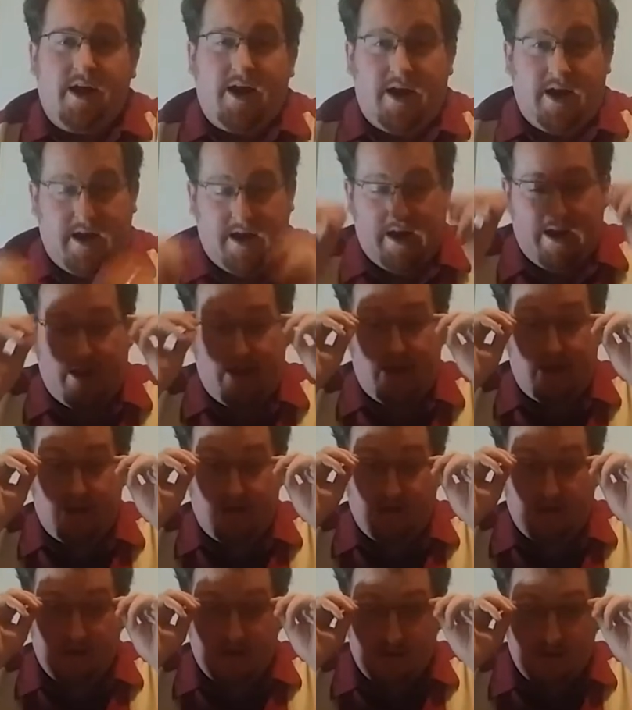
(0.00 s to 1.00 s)

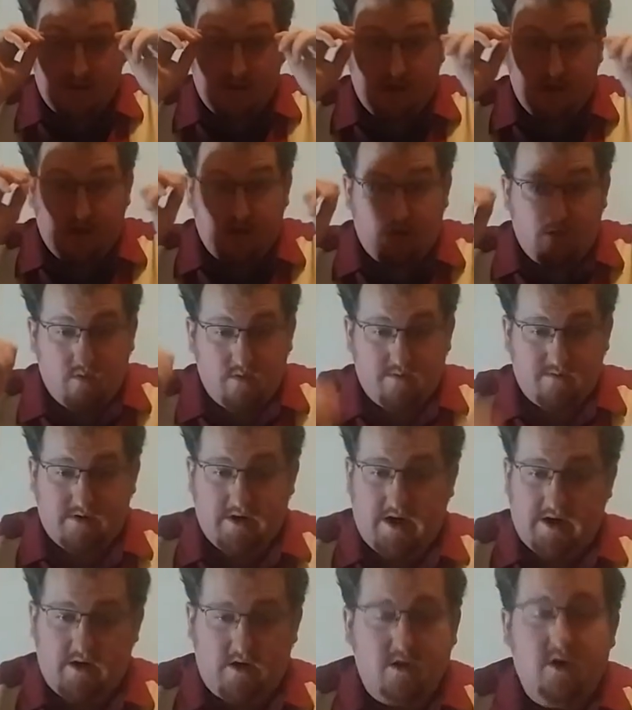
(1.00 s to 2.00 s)
and we've
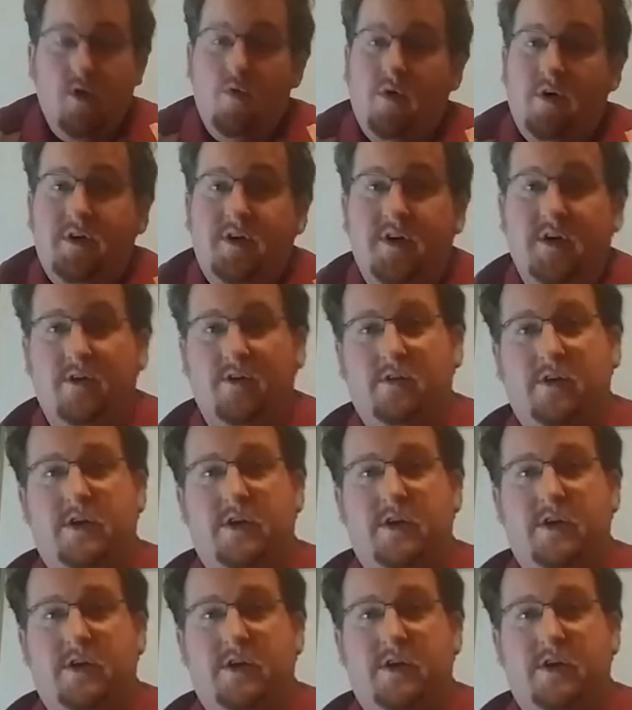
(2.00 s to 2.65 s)
got a new one here,